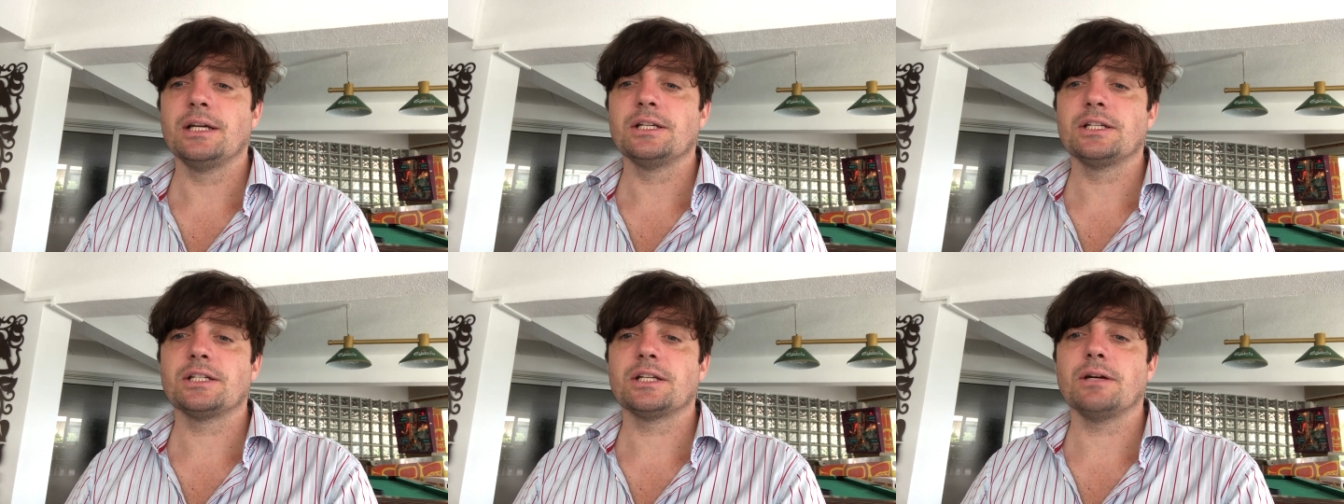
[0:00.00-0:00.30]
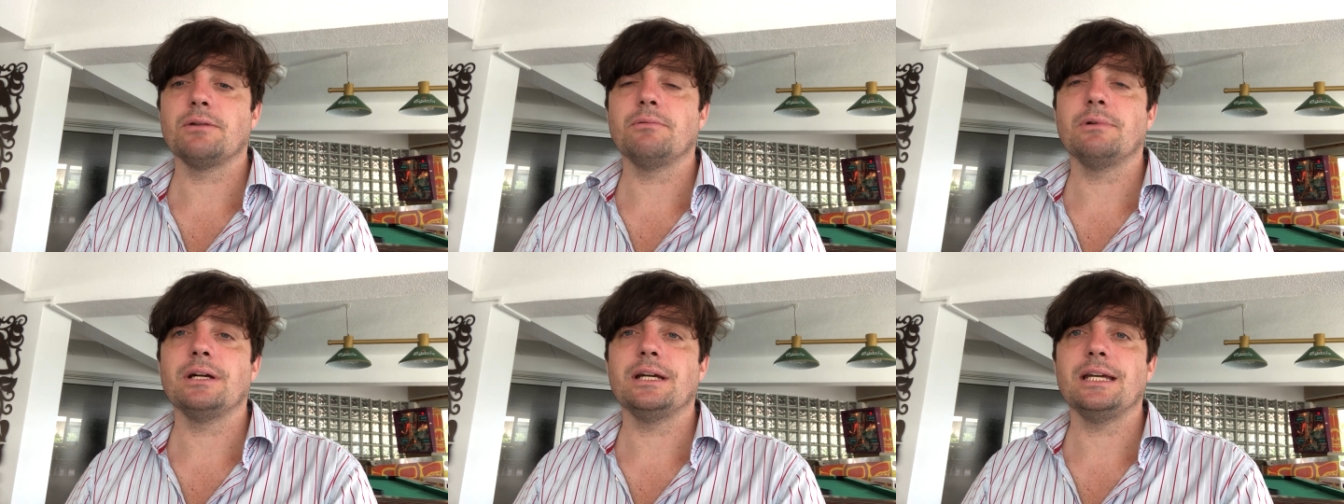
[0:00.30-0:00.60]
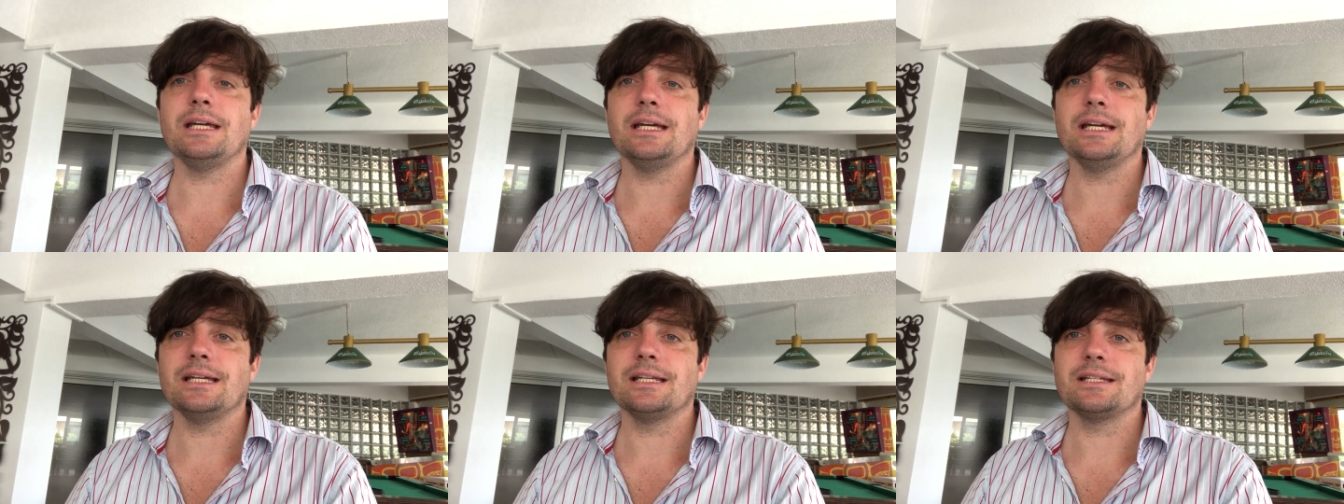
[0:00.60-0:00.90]
So
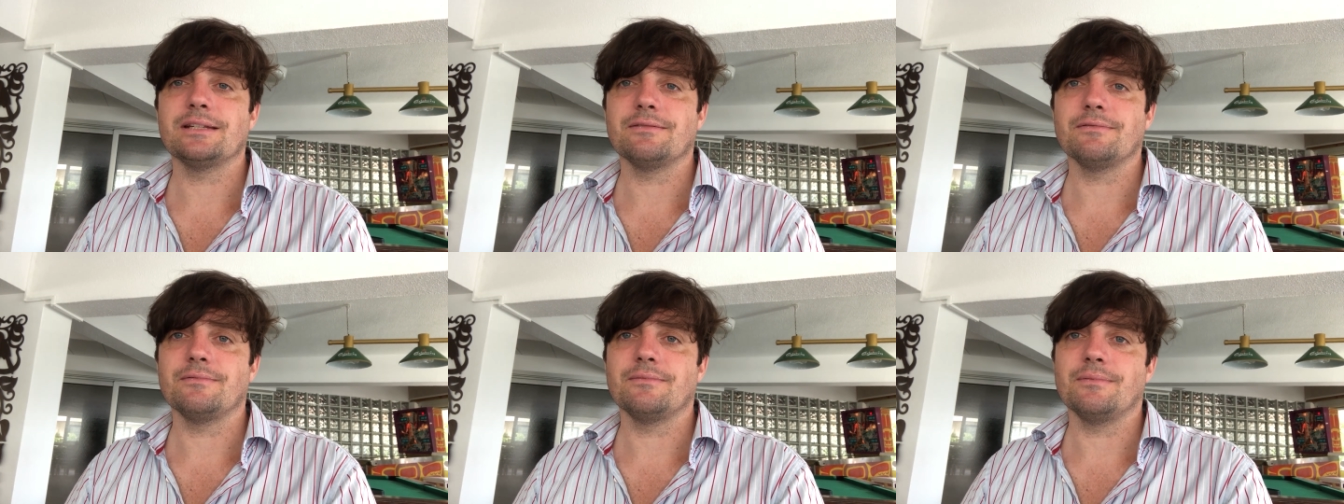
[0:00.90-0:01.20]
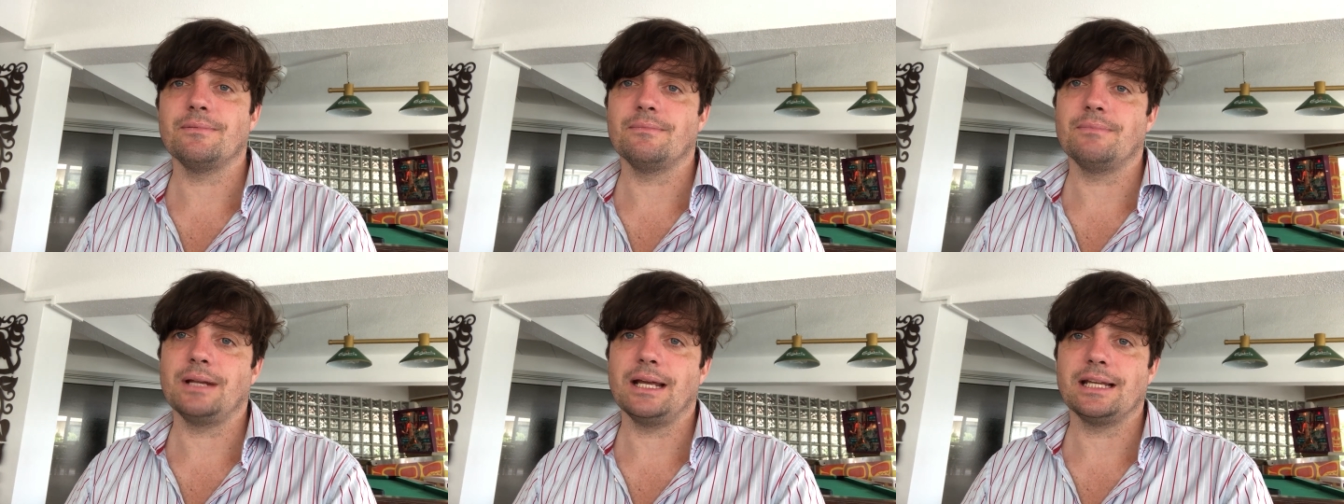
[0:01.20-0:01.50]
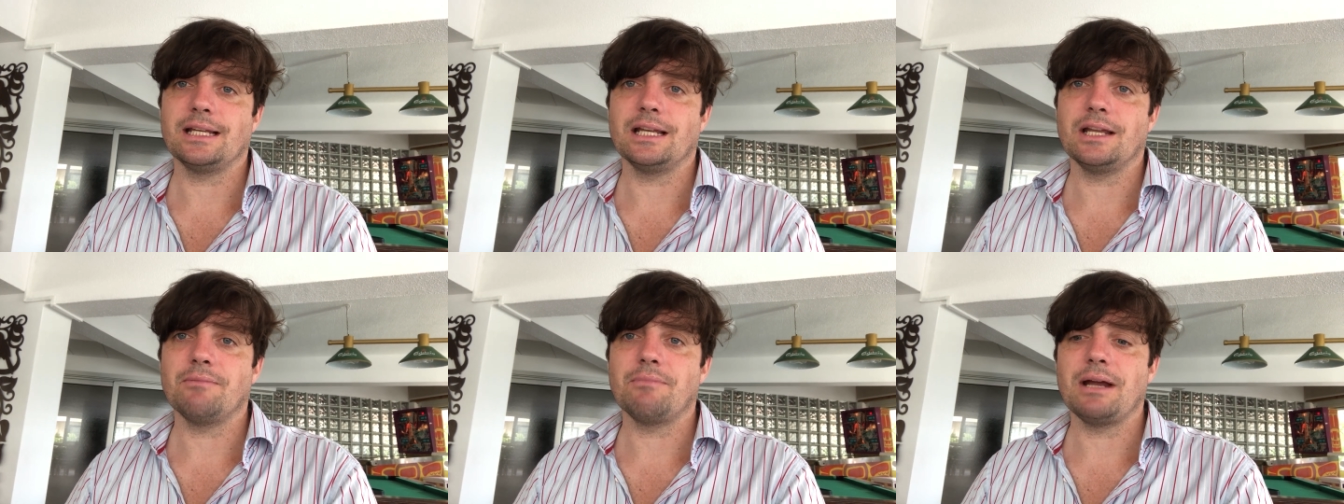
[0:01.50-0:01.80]
he is
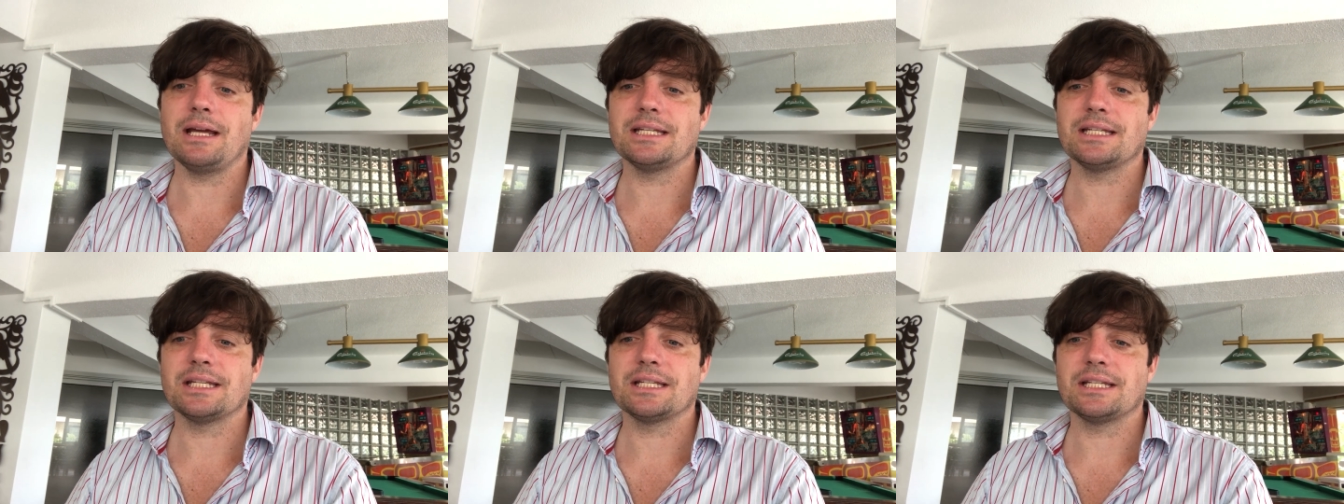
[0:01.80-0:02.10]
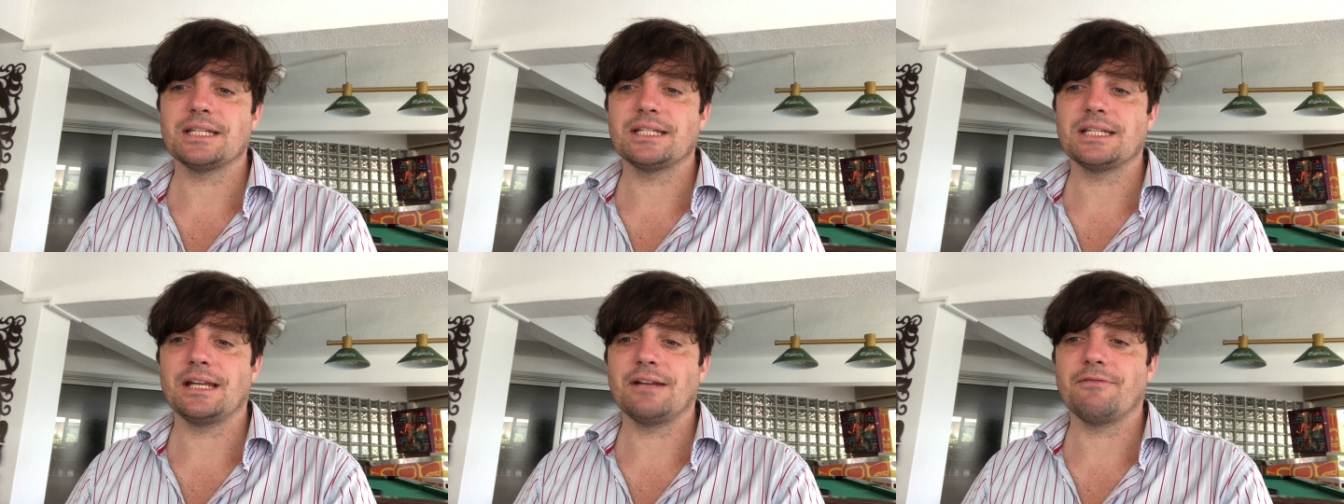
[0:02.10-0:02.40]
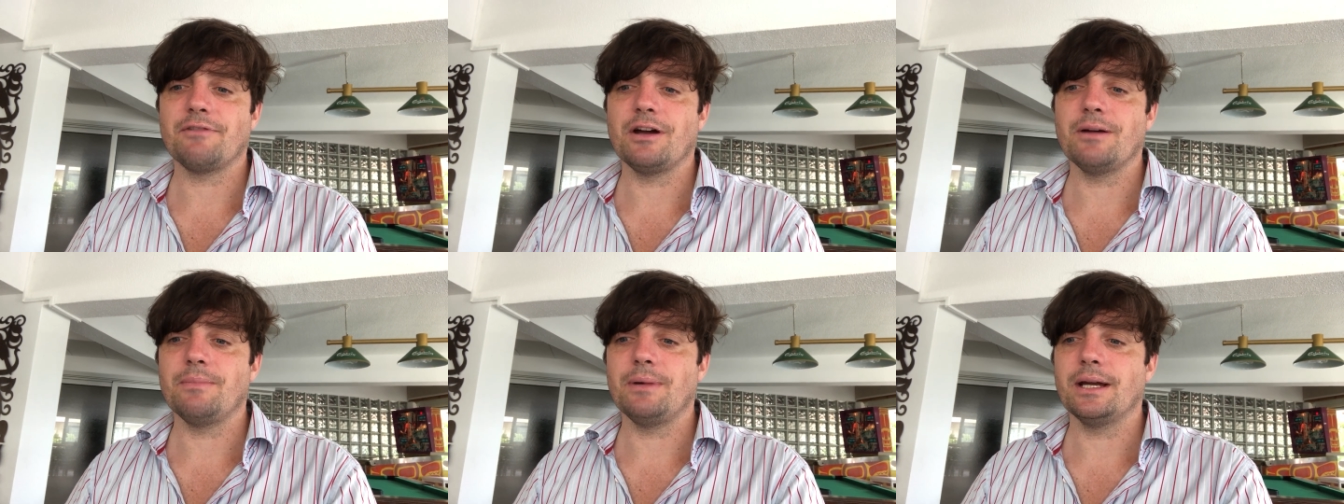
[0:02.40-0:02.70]
blatantly racist and
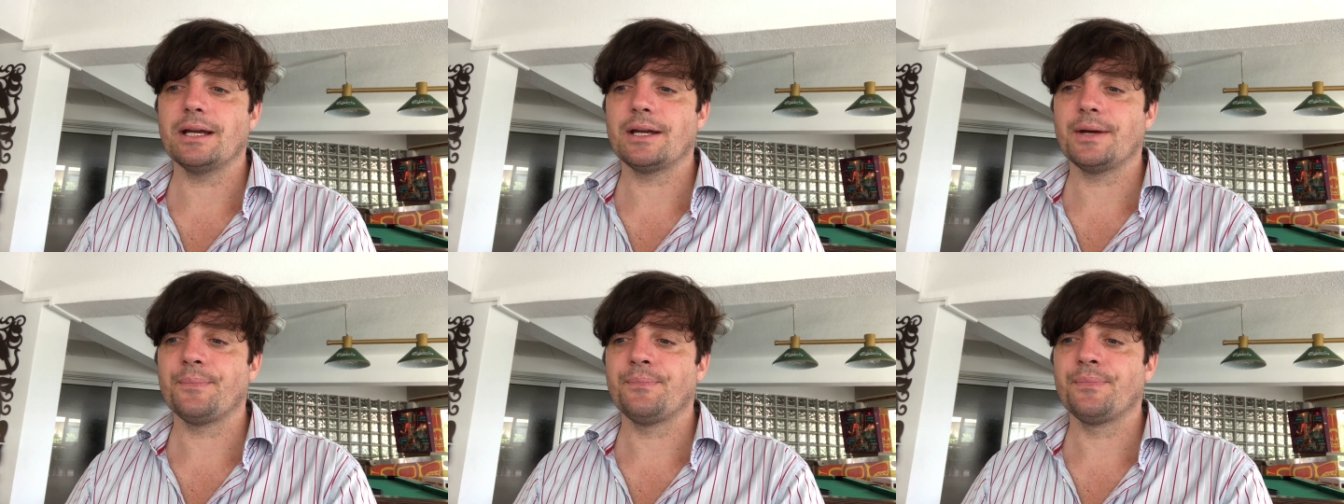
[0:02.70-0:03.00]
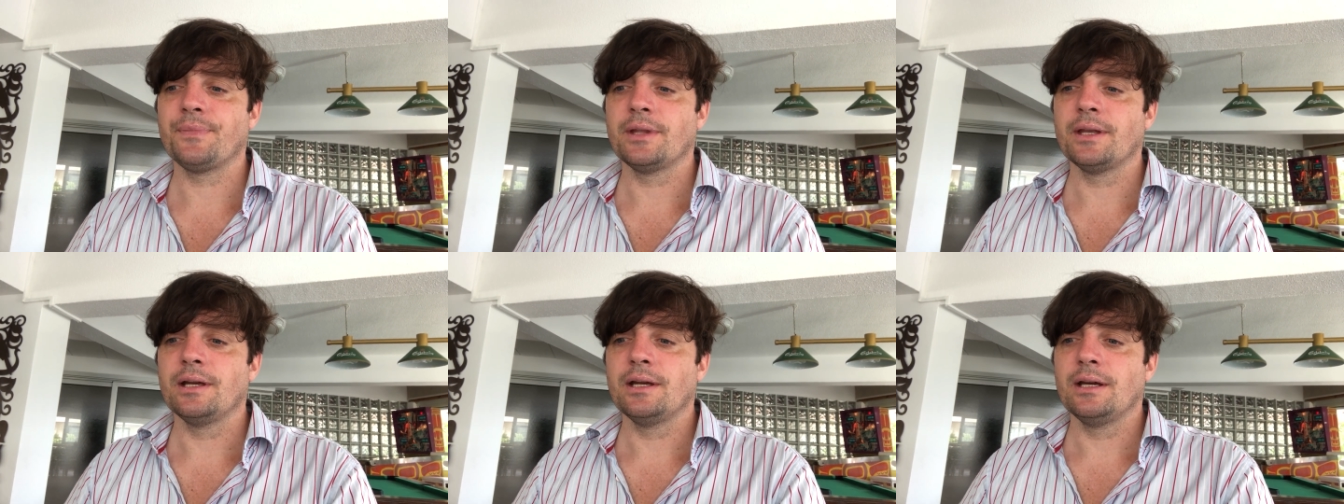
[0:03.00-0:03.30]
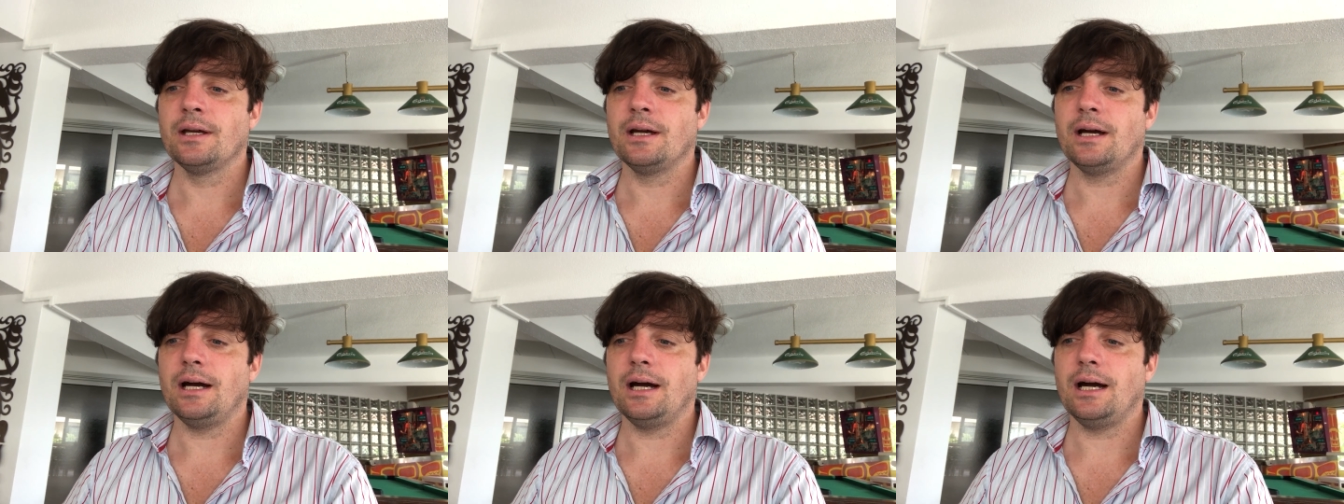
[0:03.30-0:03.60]
xenophobic.
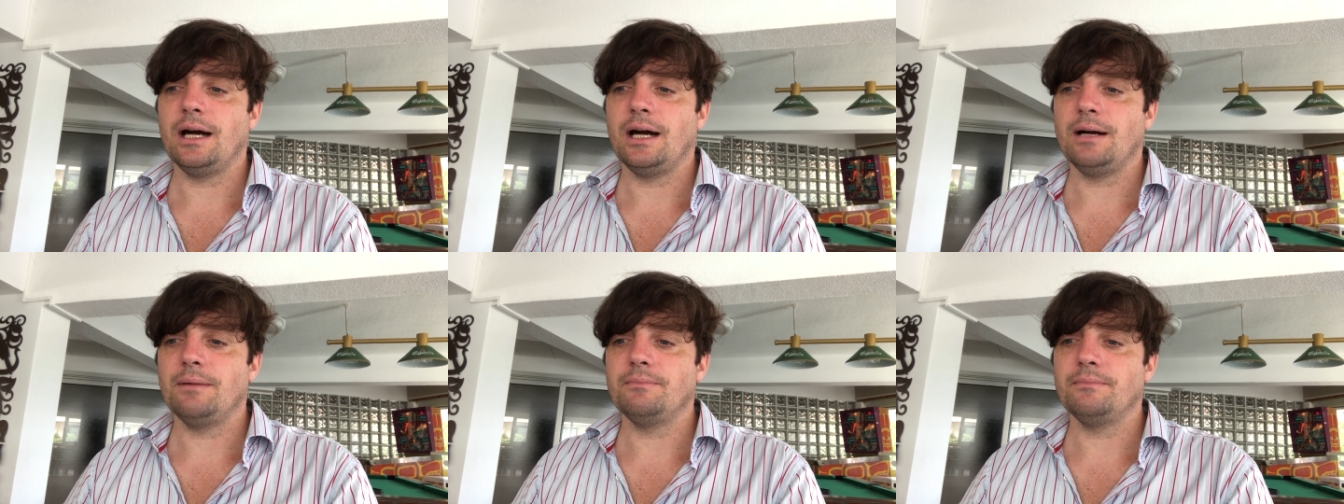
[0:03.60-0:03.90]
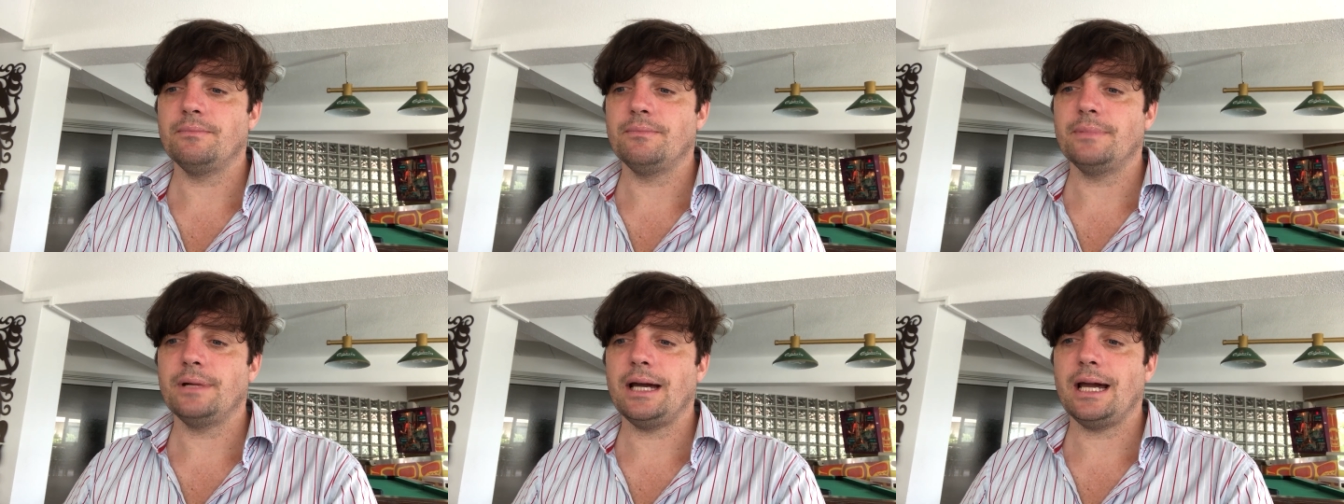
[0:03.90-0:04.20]
Um,